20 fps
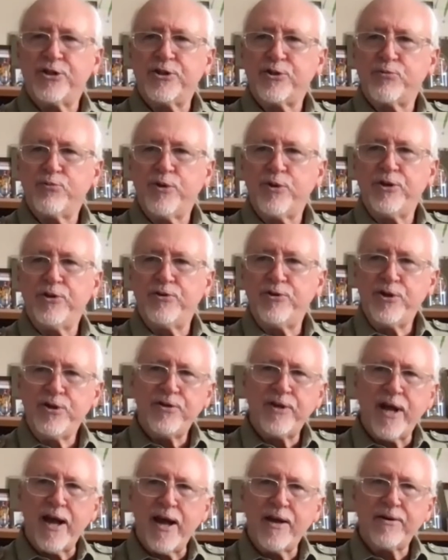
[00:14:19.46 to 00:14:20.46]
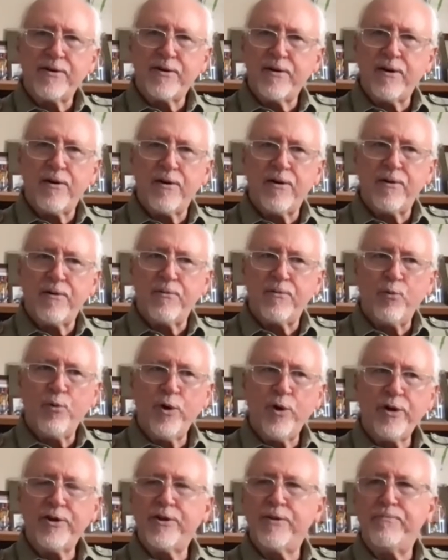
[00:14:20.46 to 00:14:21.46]
when you do that one
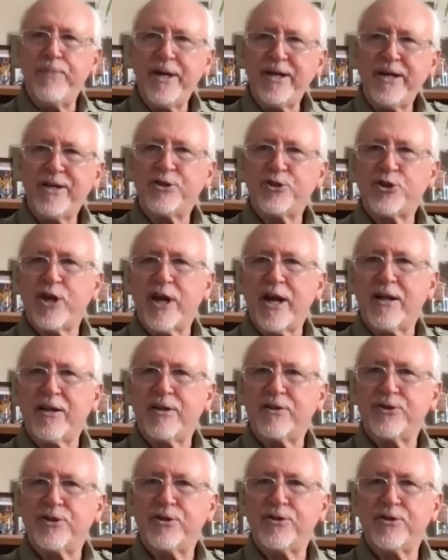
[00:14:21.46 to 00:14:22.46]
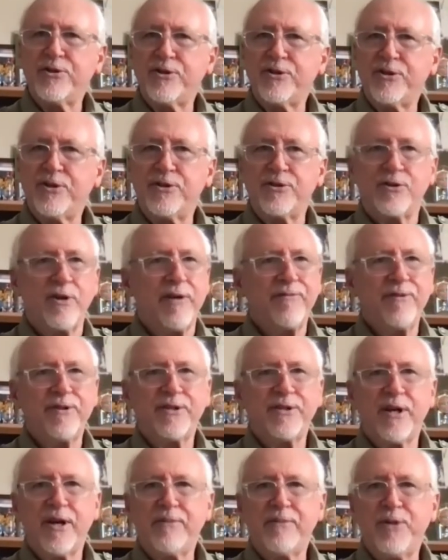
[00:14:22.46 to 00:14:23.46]
of the biggest challenges is every
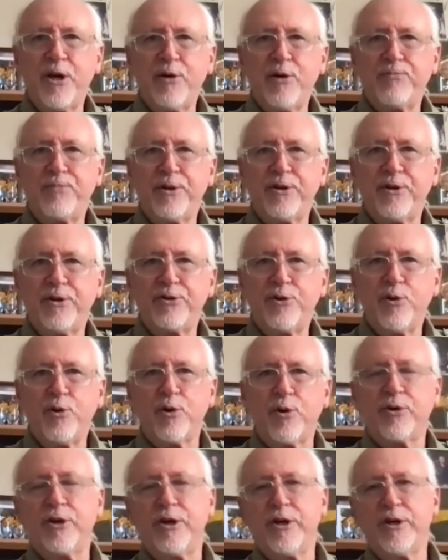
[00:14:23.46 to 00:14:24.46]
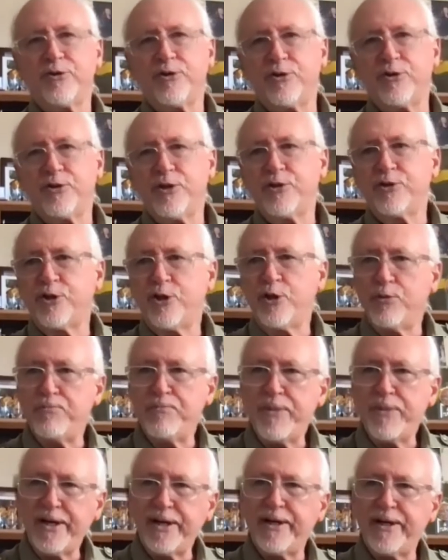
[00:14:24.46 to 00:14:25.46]
time you open the door, you introduce
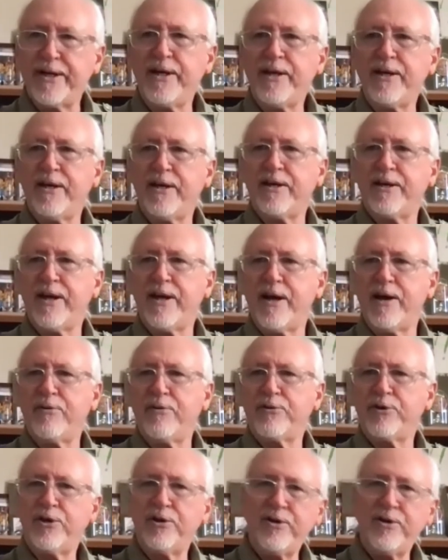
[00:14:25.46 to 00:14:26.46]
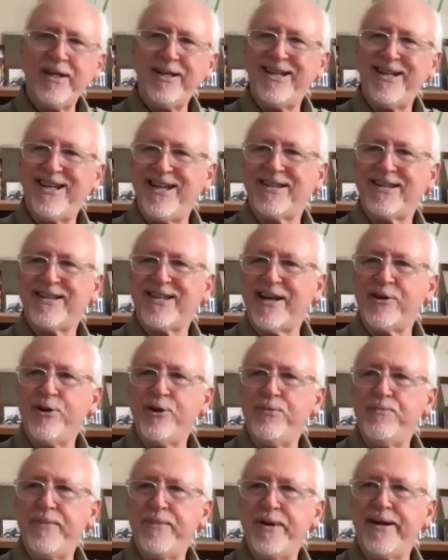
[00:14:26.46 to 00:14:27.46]
humidity. And now you need to get that
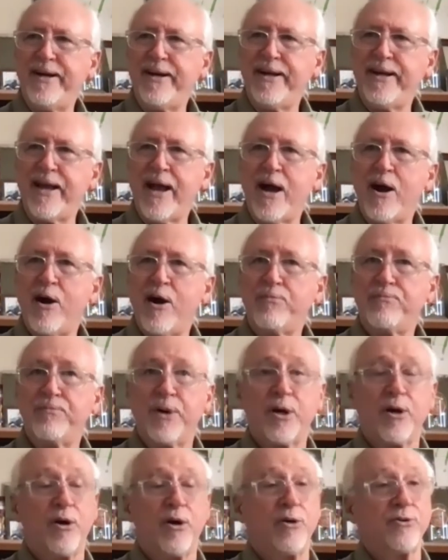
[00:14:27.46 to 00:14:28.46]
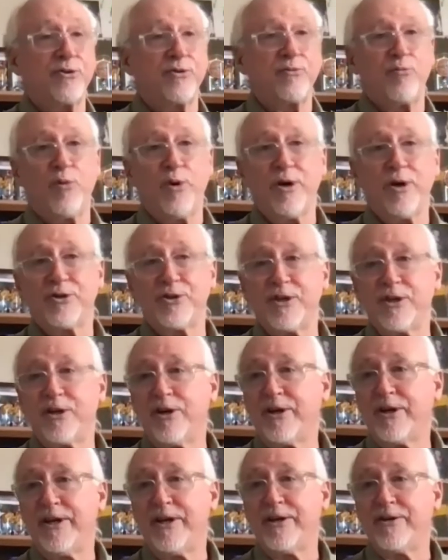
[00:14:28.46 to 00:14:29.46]
humidity out because where's it
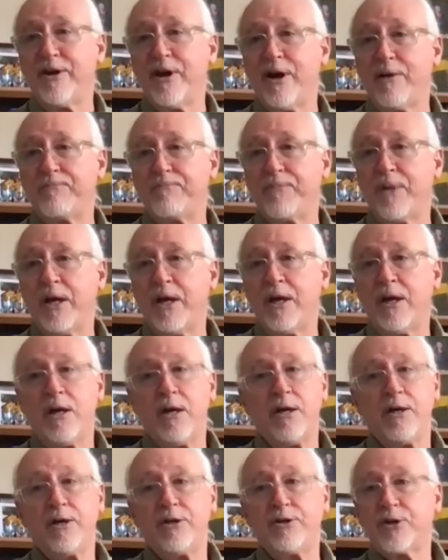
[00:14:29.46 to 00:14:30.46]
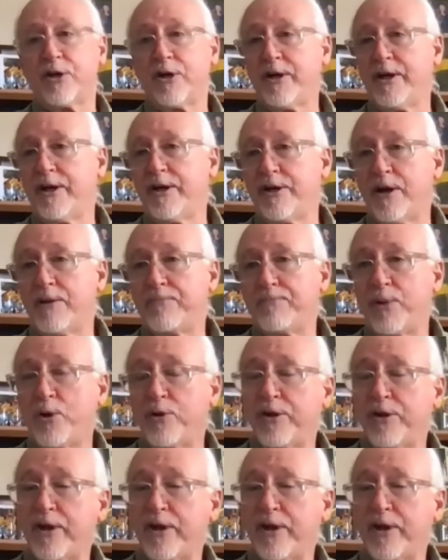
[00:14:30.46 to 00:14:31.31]
going to end up? It's going to end up on